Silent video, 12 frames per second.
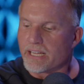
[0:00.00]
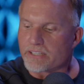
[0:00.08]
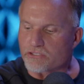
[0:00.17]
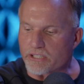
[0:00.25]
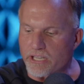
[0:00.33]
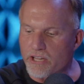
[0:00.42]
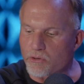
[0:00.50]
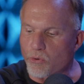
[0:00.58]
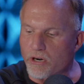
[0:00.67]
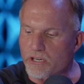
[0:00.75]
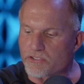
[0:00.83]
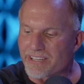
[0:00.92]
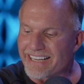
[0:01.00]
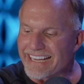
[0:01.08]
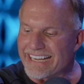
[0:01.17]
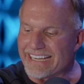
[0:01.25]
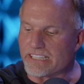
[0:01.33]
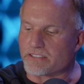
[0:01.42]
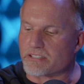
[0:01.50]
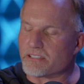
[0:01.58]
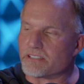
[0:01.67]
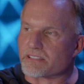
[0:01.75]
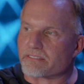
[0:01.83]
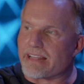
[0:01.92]
So in other words, he
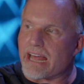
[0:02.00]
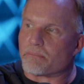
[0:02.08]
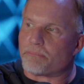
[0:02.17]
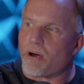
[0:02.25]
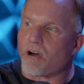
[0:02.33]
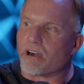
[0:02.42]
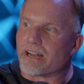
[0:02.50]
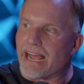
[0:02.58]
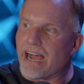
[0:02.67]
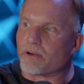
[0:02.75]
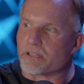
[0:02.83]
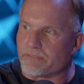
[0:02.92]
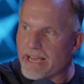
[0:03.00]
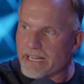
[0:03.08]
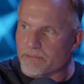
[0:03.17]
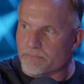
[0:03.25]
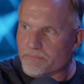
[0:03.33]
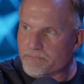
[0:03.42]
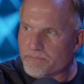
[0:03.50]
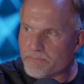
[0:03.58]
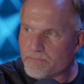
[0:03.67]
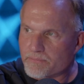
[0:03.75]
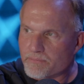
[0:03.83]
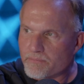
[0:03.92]
took that part out of Adam,
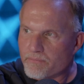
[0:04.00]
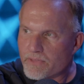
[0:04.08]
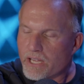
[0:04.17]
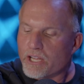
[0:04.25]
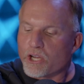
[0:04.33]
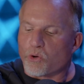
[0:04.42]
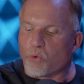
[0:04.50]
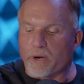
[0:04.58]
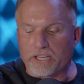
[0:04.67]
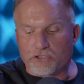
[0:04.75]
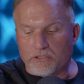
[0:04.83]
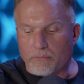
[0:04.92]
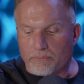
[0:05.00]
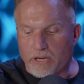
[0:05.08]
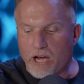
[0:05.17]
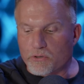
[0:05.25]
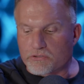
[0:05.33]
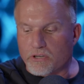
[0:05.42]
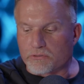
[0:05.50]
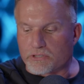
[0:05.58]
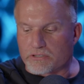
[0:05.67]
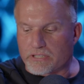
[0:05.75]
which goes on to